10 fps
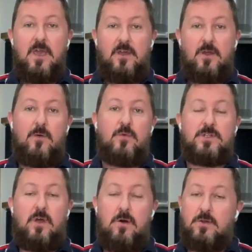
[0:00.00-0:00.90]
And I
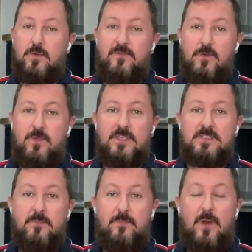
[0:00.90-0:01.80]
would argue with you that
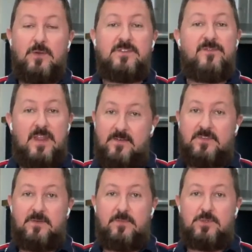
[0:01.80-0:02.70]
it's the most
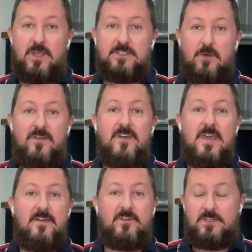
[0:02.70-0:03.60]
flavoursome madras I've
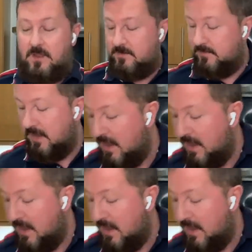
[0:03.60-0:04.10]
ever done.